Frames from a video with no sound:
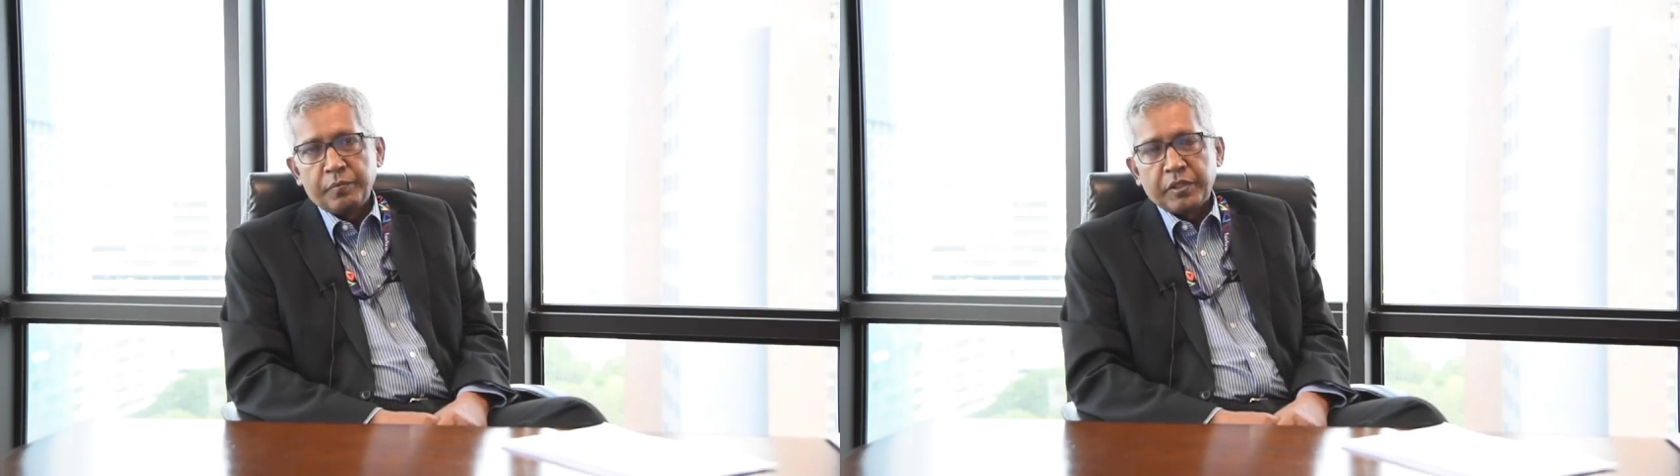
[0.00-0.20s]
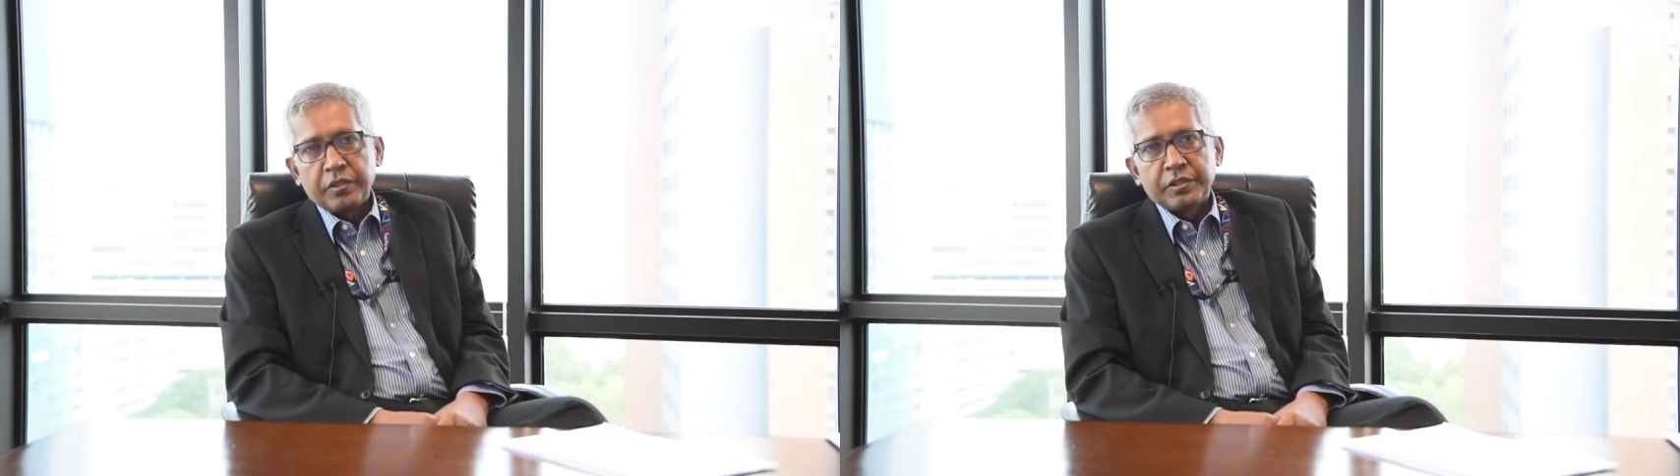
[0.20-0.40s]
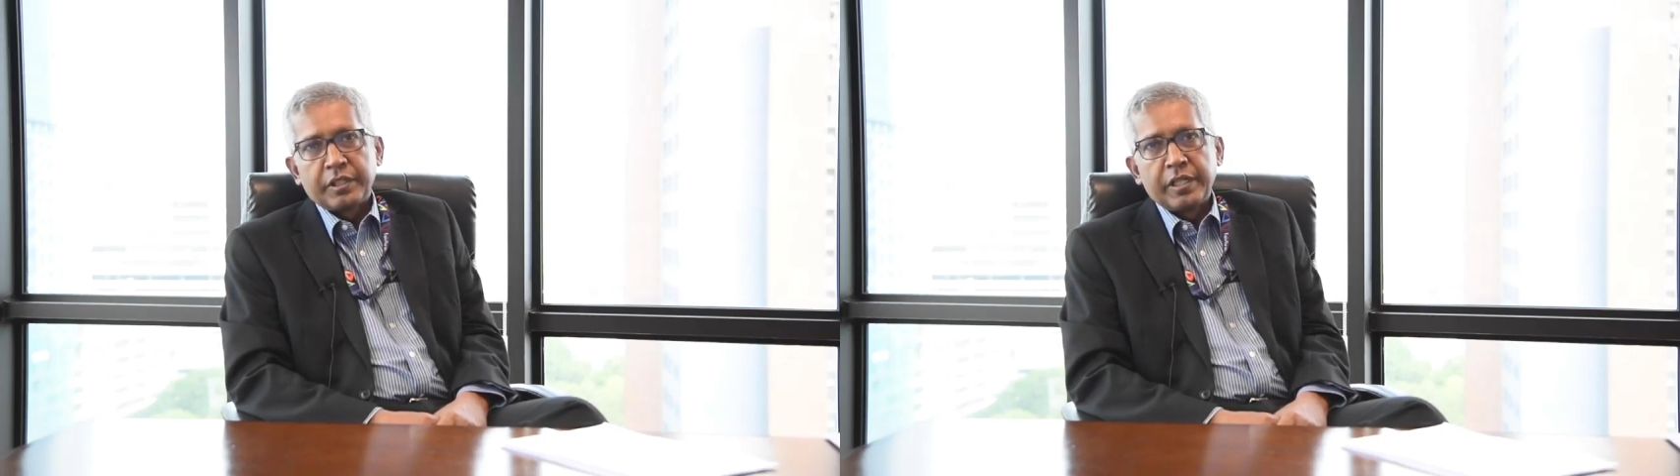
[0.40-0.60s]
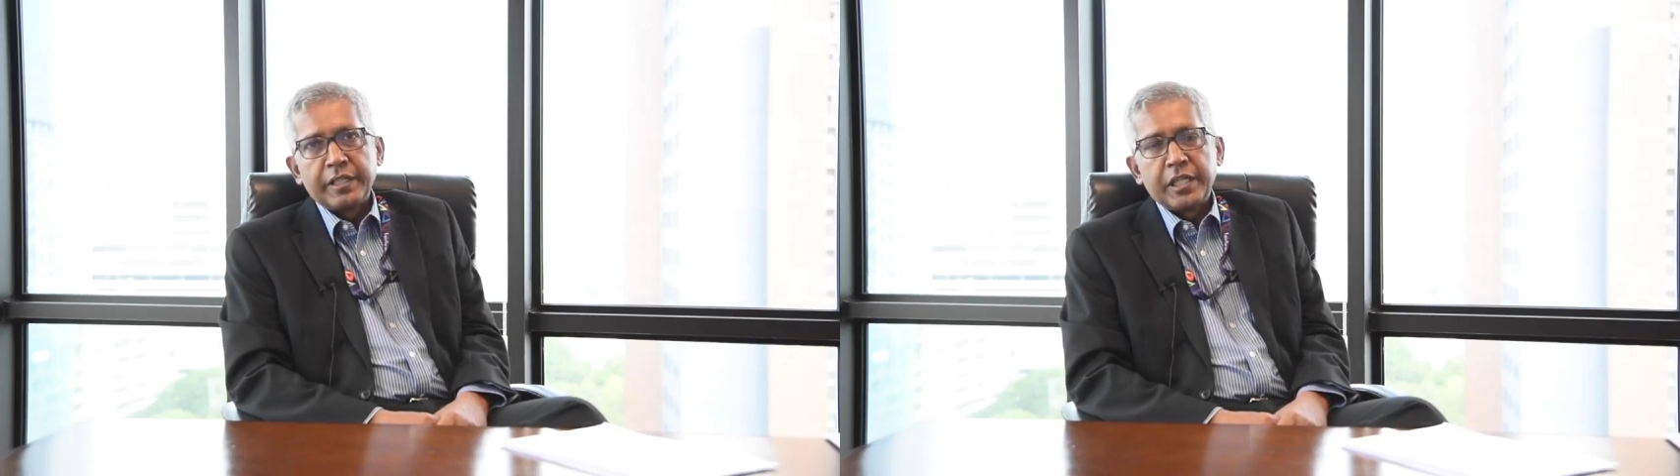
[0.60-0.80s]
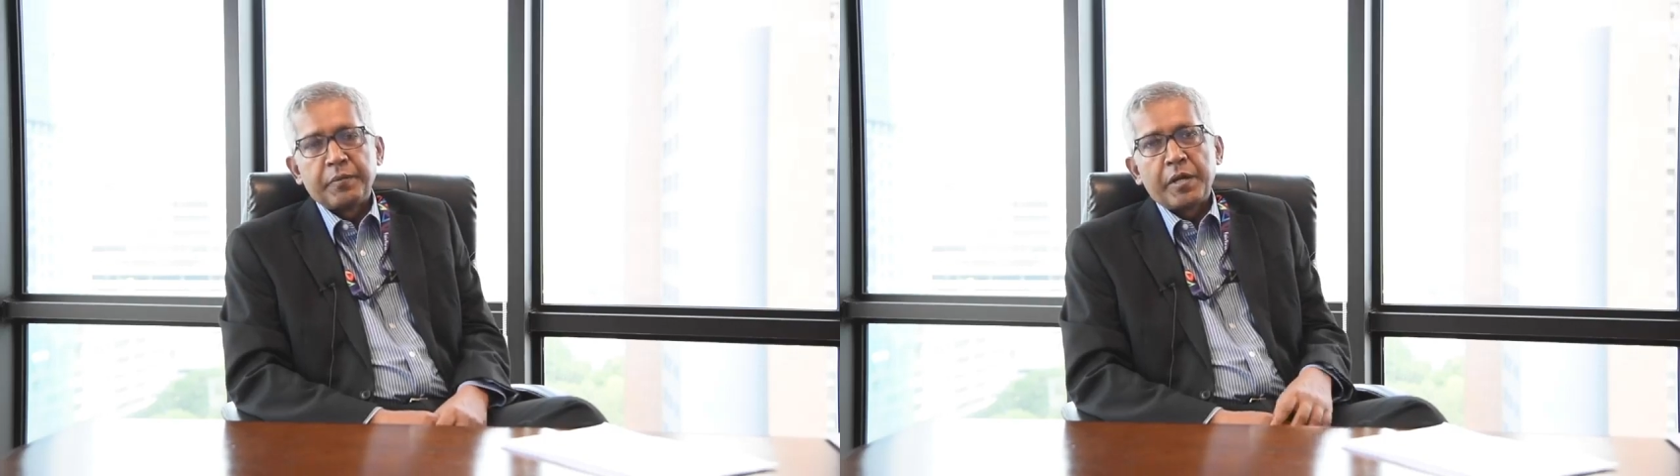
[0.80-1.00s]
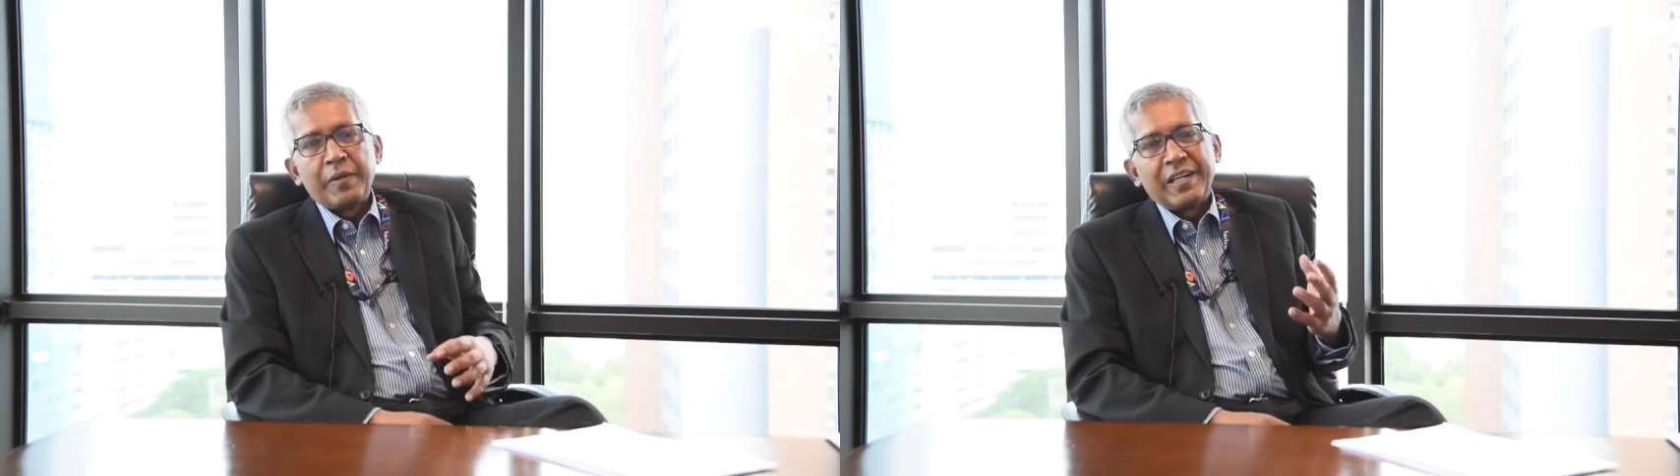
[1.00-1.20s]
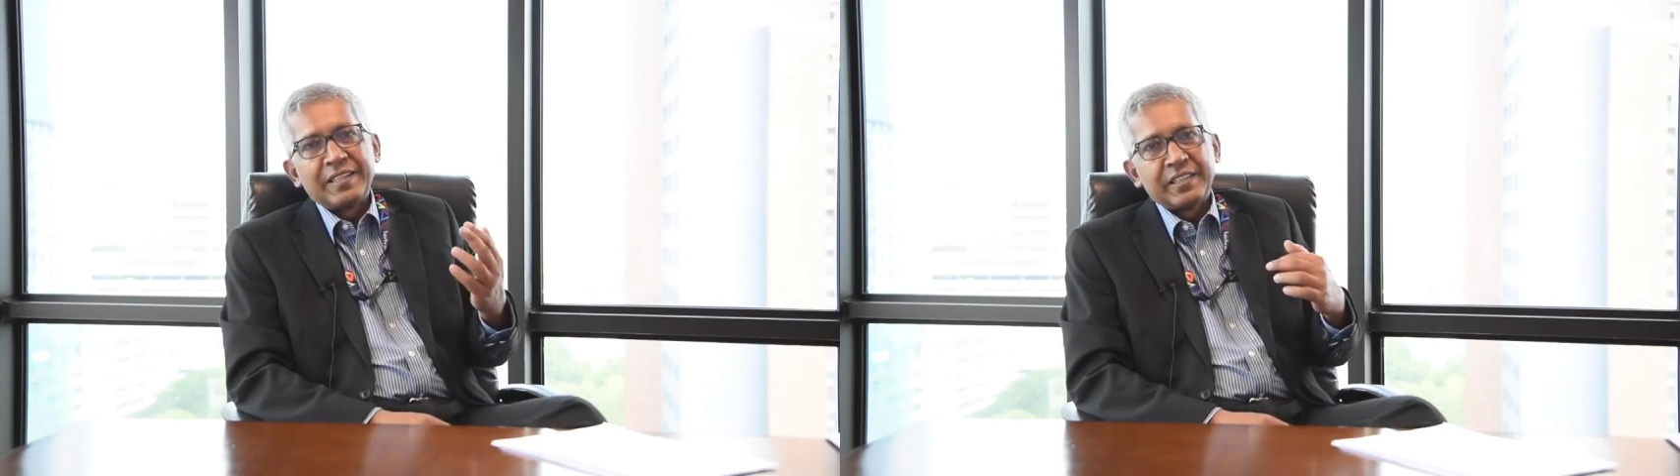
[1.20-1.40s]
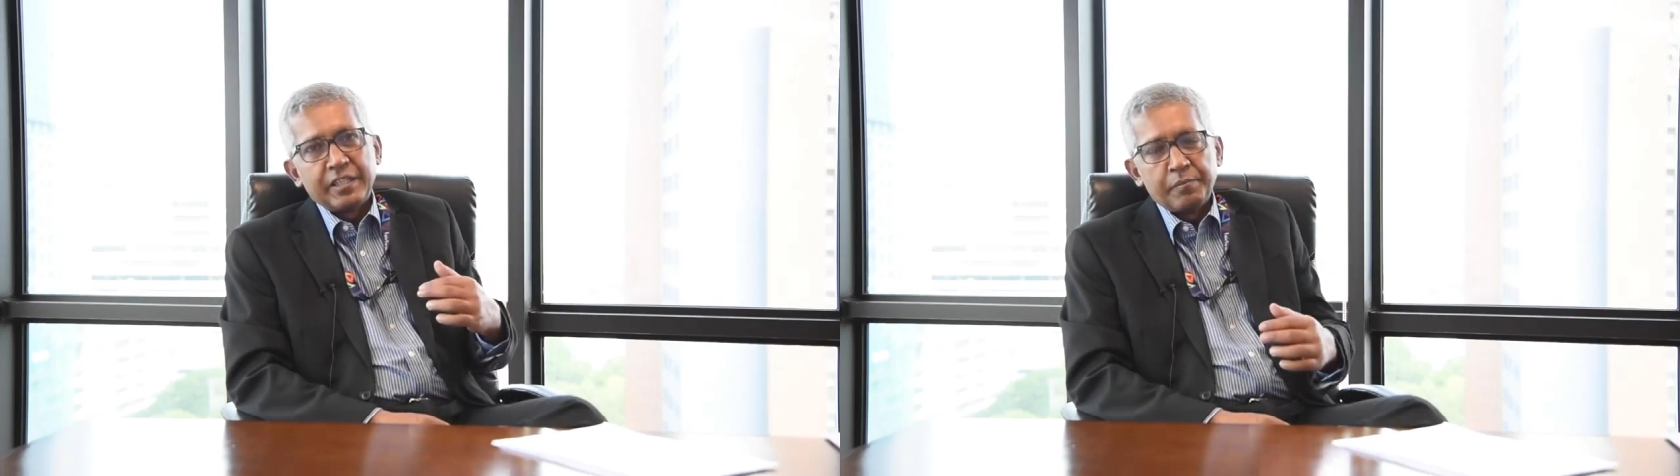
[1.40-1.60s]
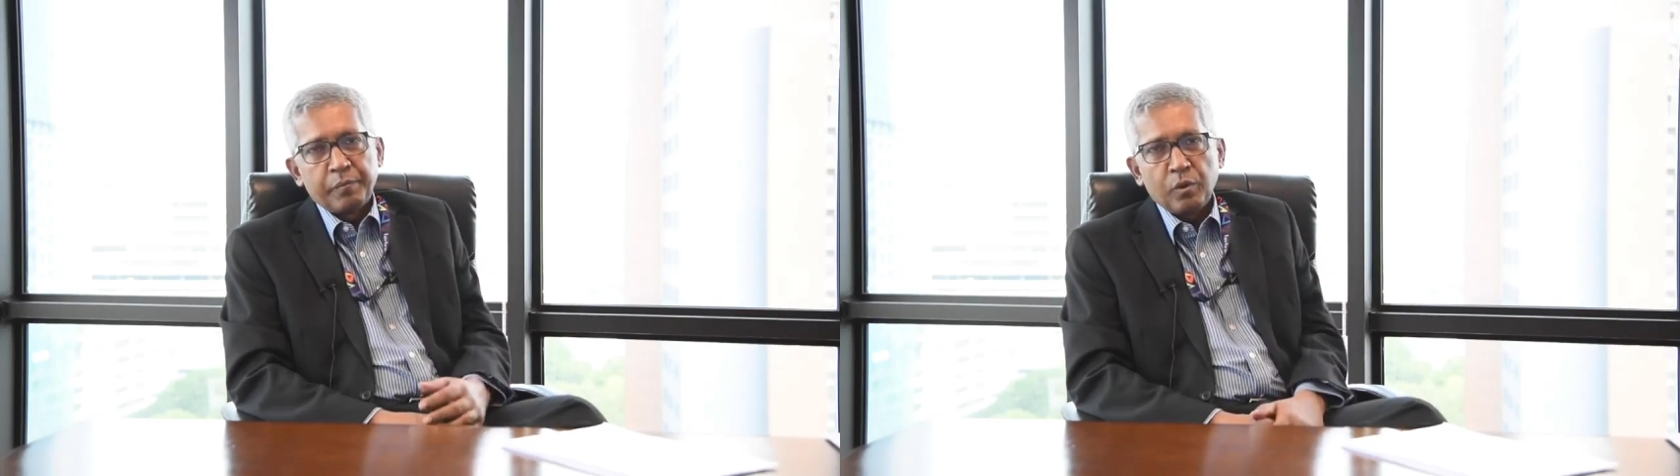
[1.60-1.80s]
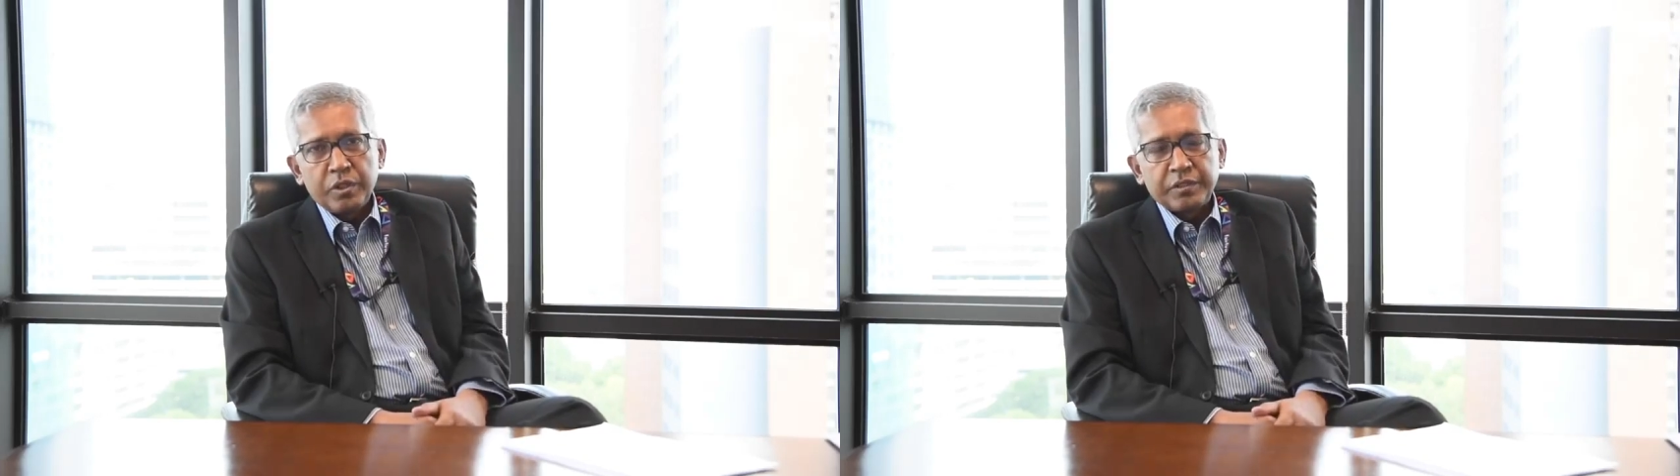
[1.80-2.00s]
because suddenly there might be lesser
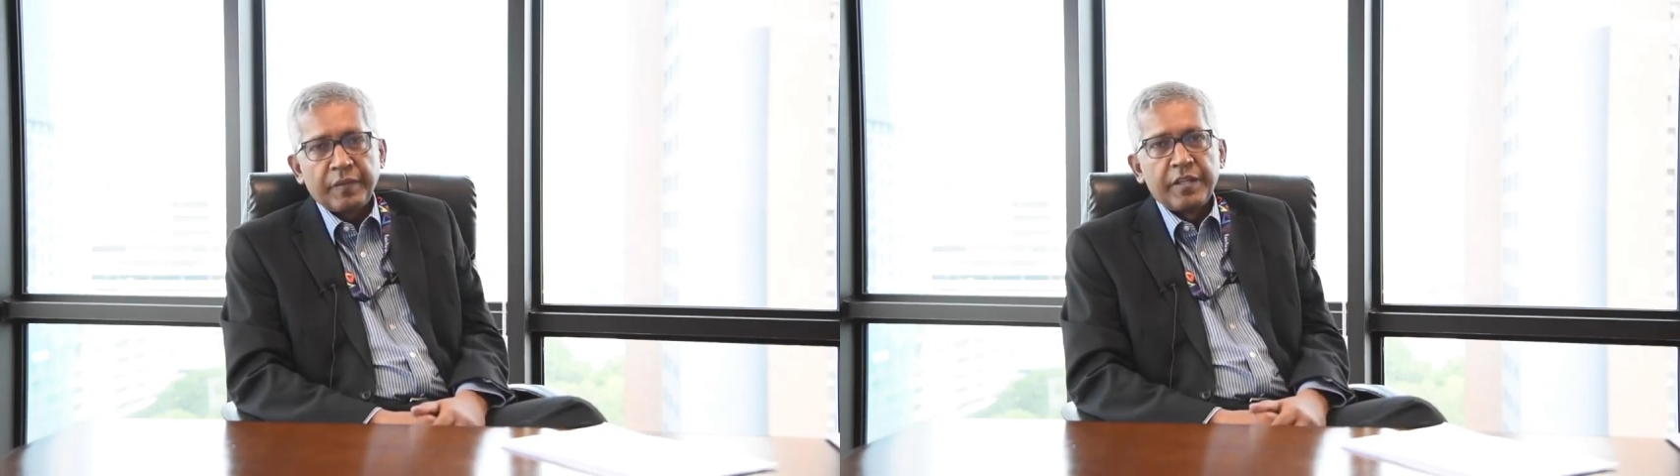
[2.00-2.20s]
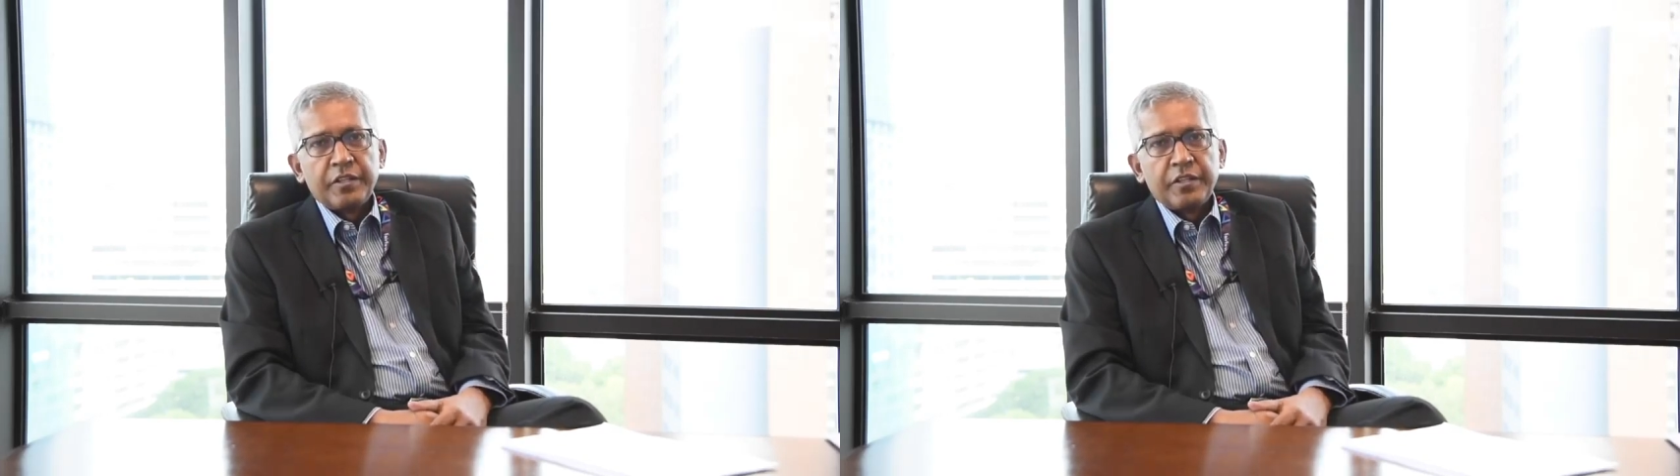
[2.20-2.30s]
imports,